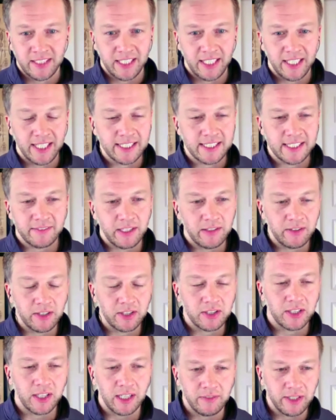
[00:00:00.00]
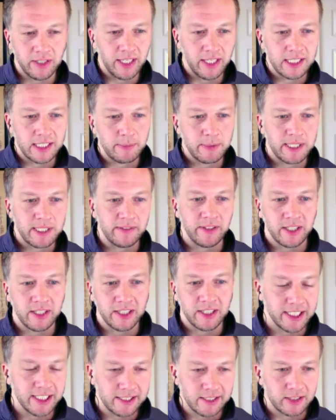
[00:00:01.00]
I guess I've never thought of it as
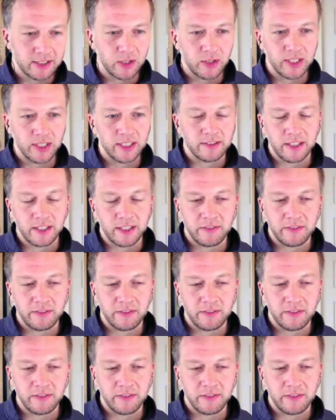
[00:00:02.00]
specifically as throwing a